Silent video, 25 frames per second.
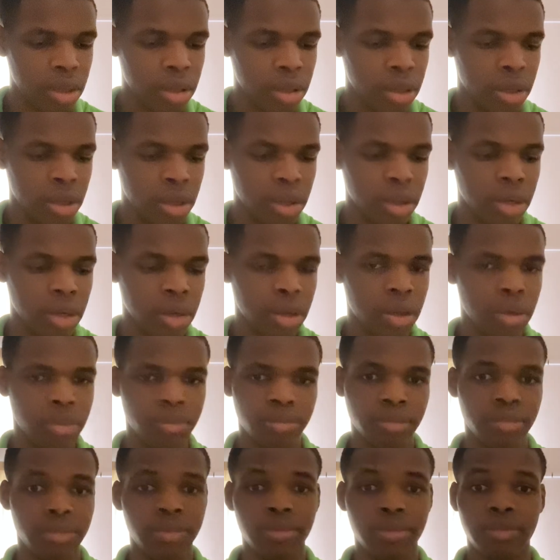
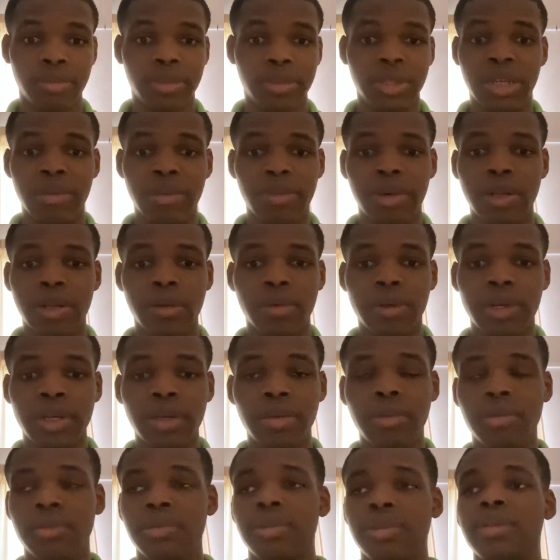um, Dean, by the way,
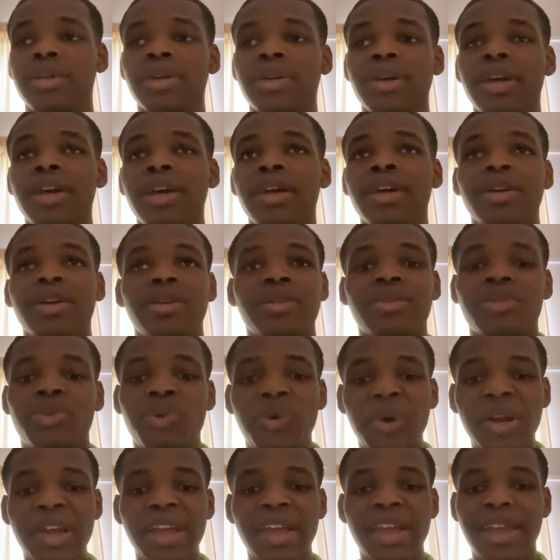
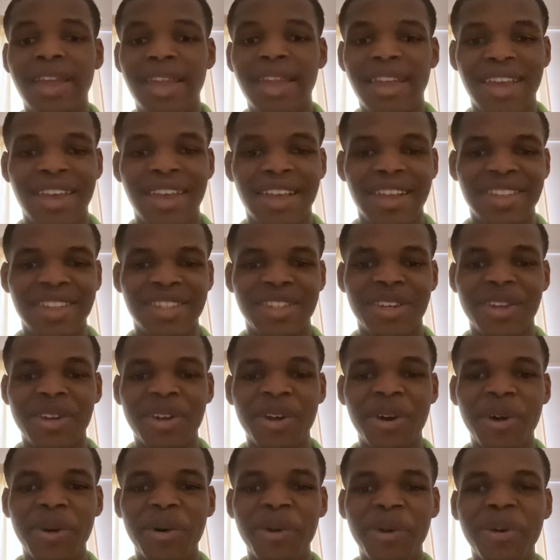great, you
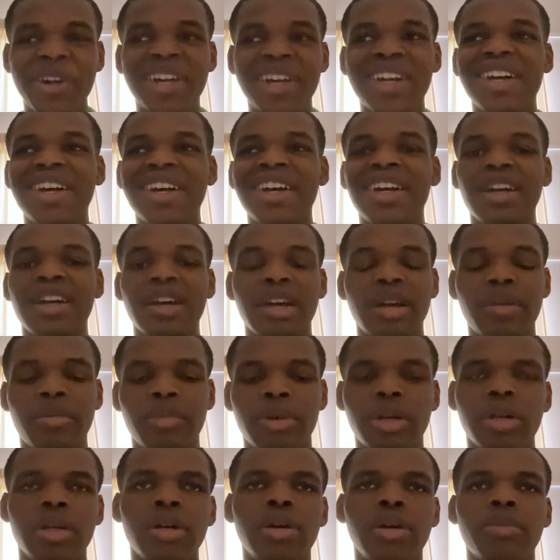know.
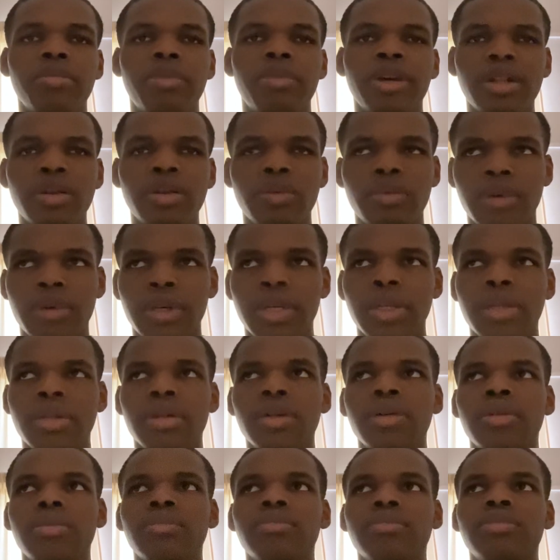By the way,
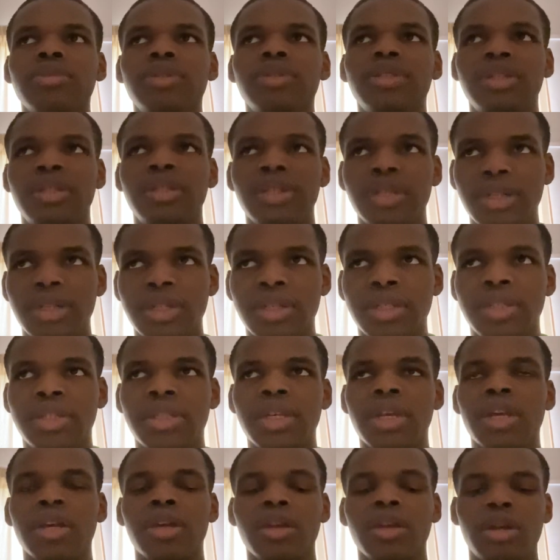Dean is
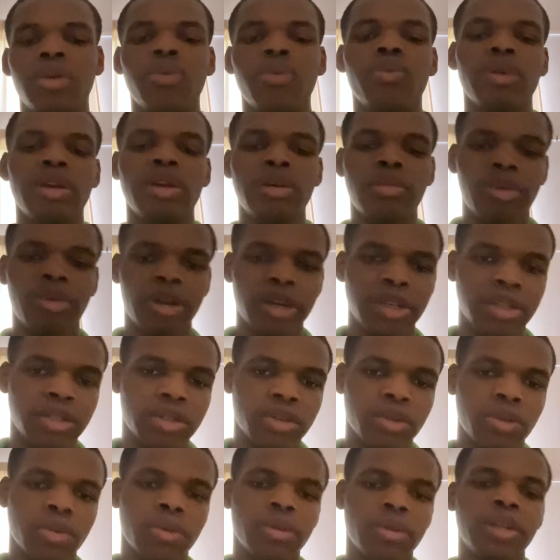taken away by his
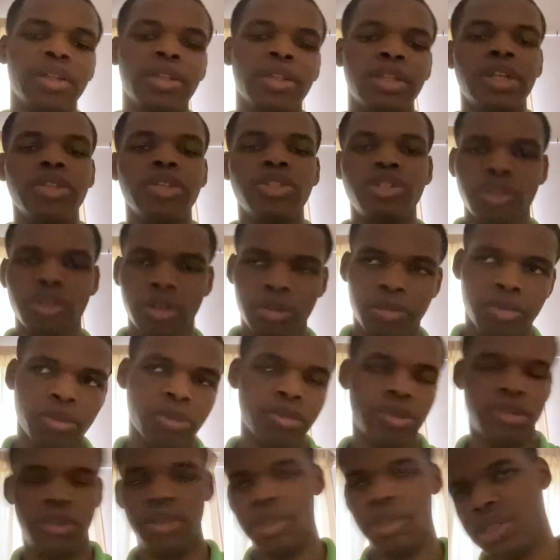girl, and then she
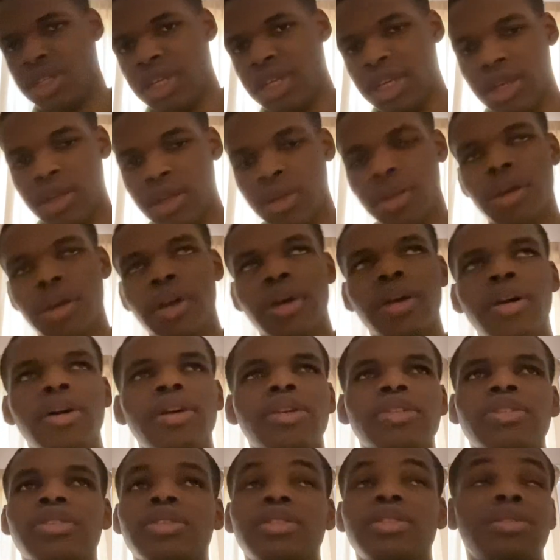reports to Dean.
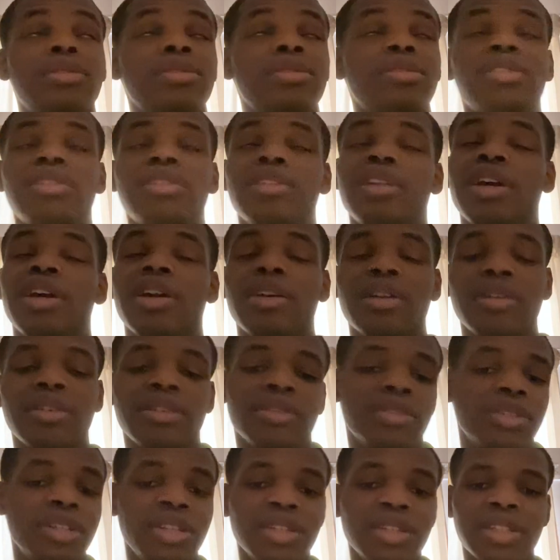So
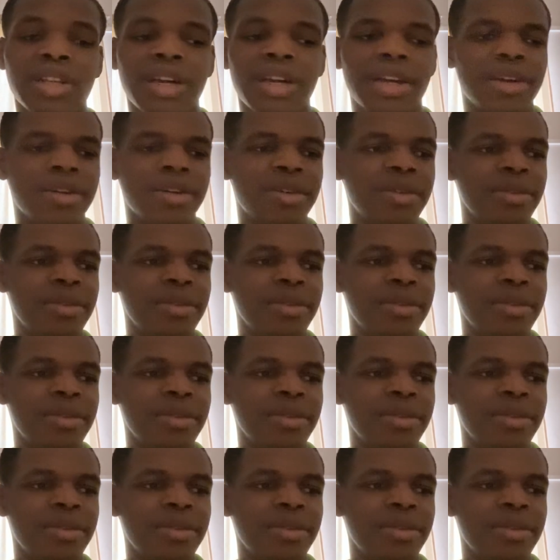Dean's like,